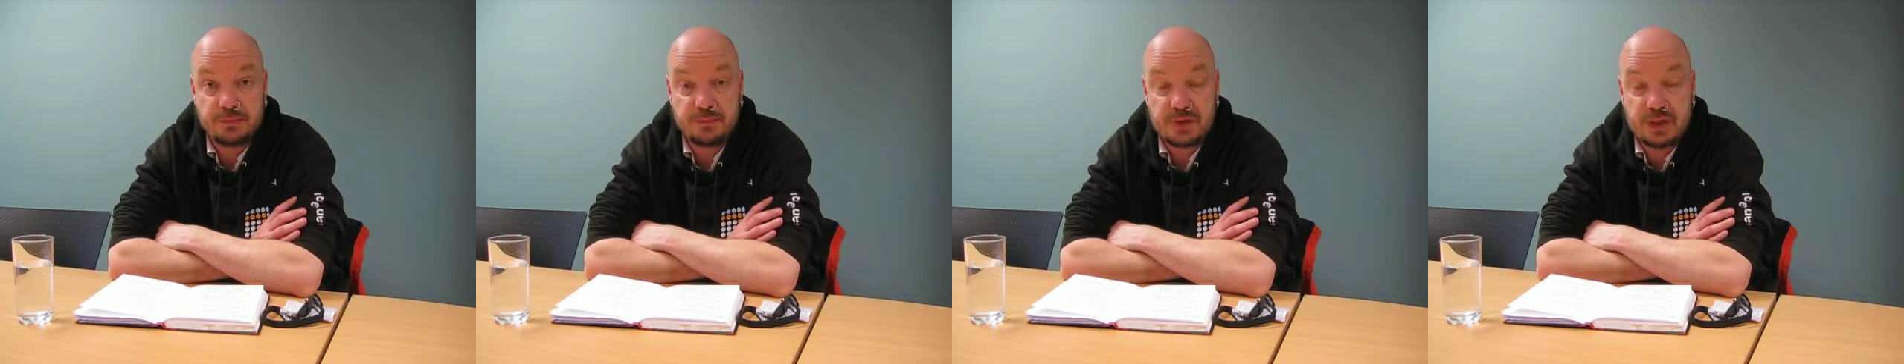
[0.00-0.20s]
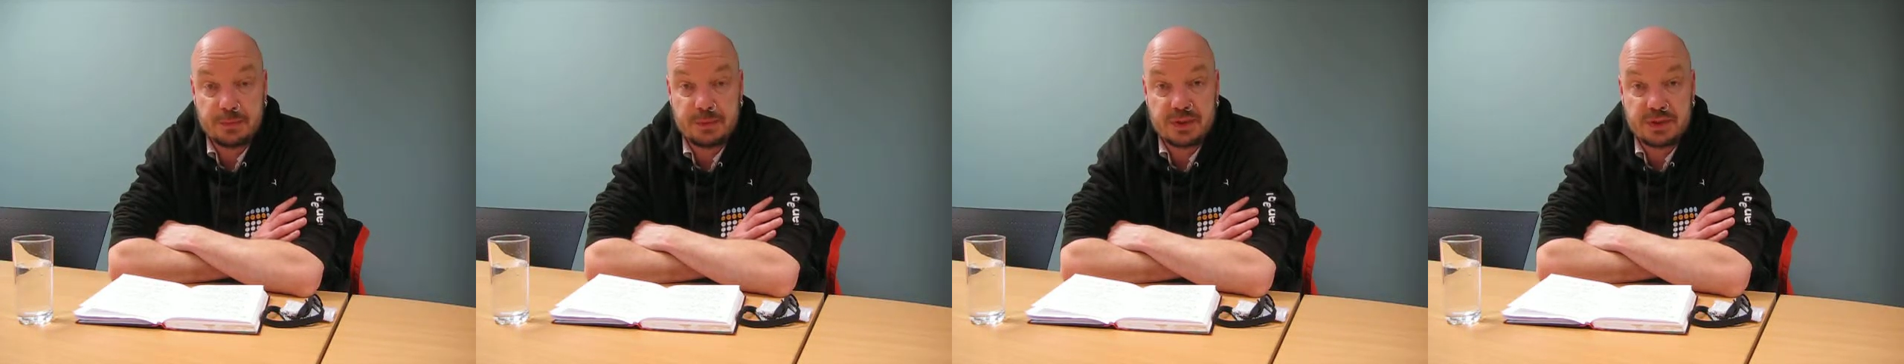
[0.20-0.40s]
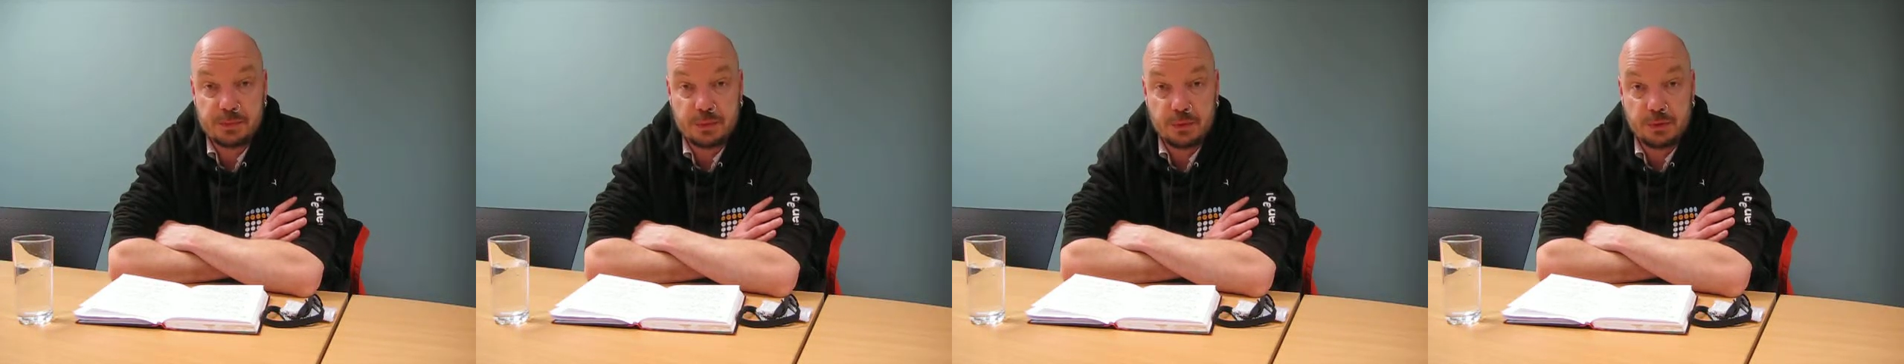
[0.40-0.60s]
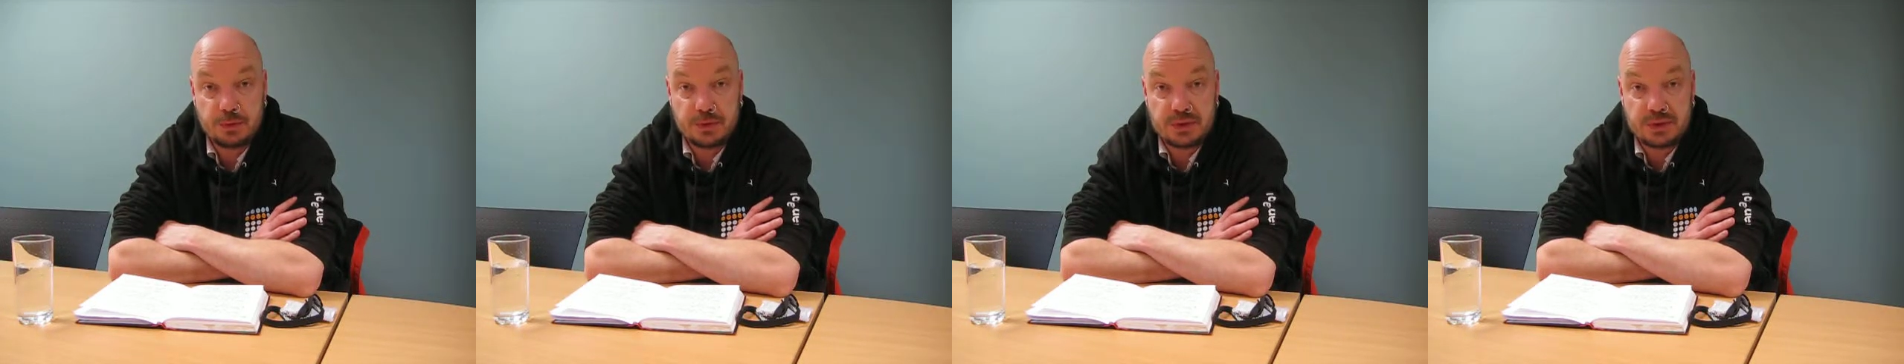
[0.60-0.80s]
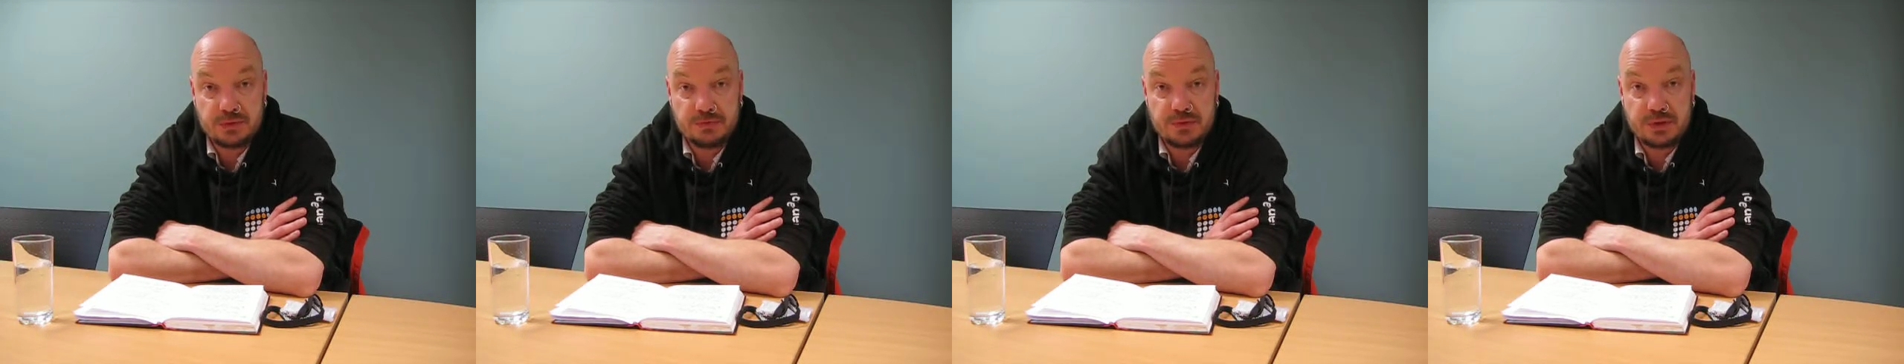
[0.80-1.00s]
Families Board
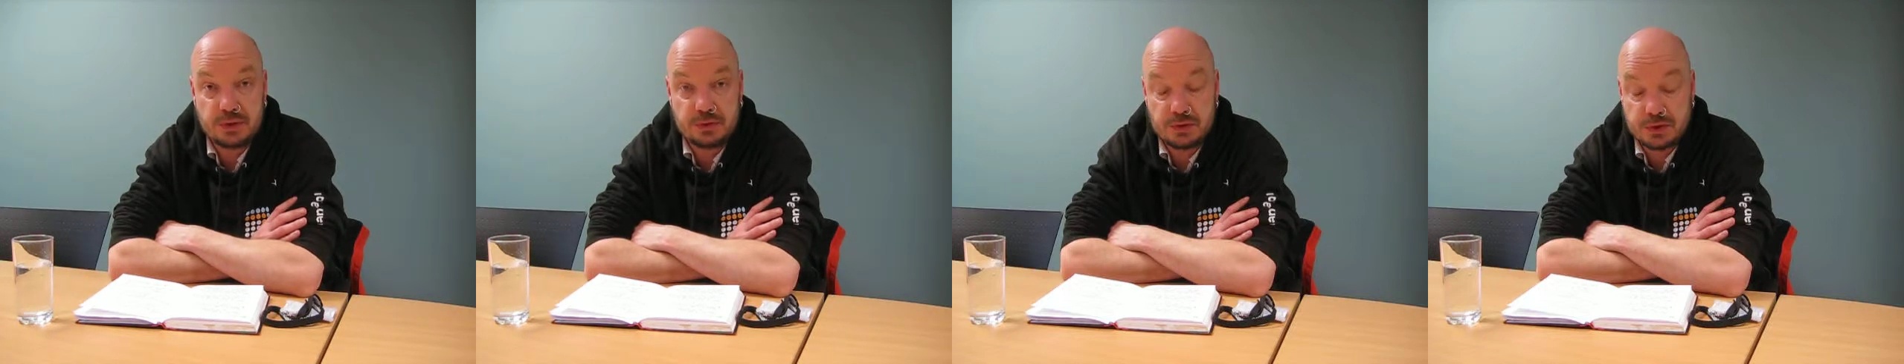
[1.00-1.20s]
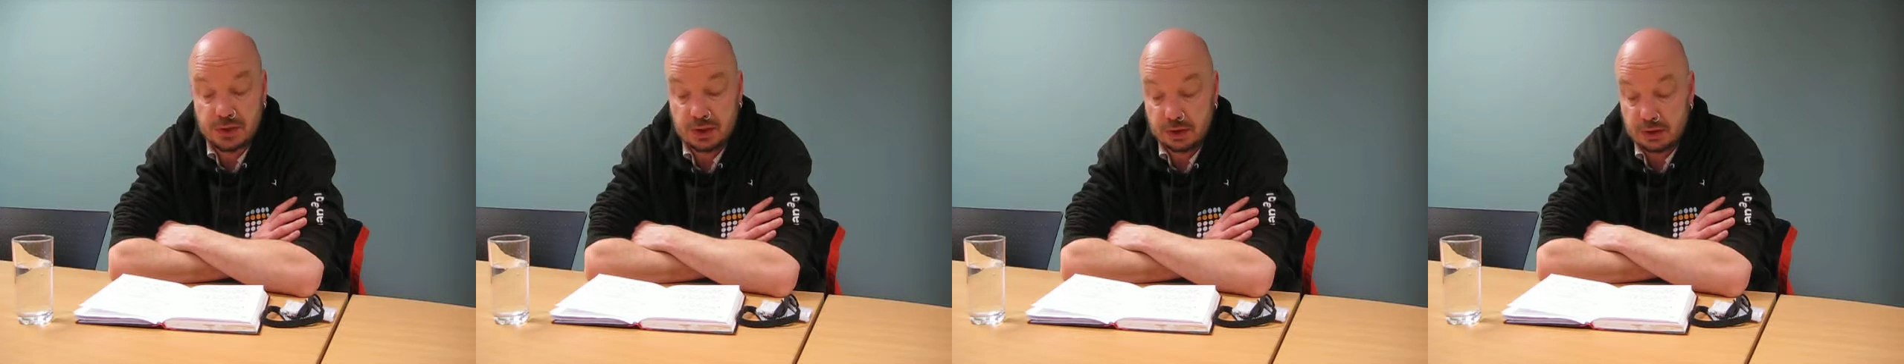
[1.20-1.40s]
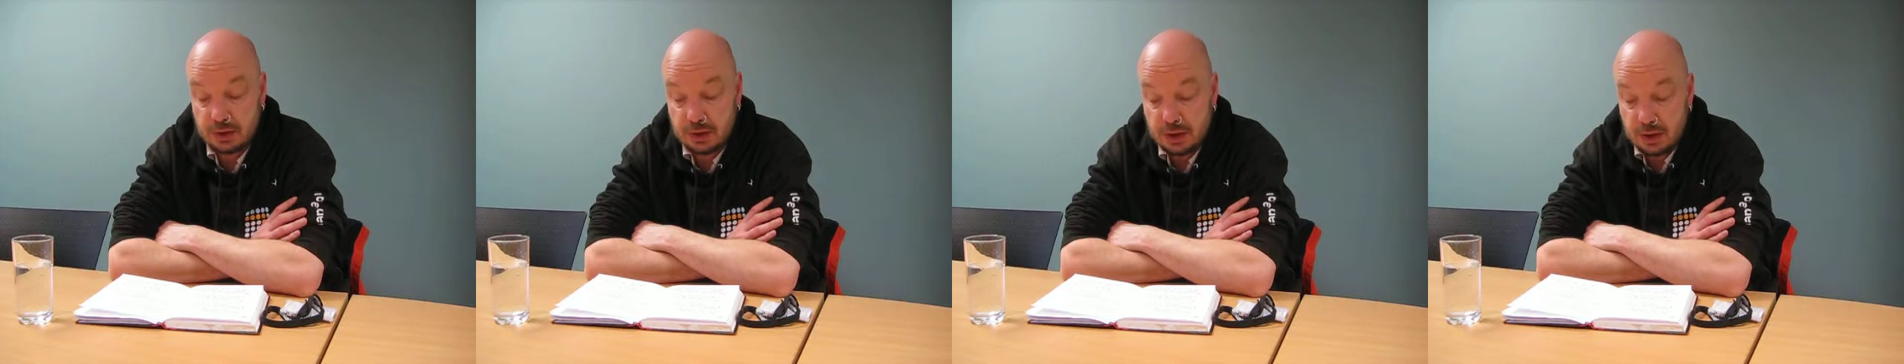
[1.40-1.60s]
in the future.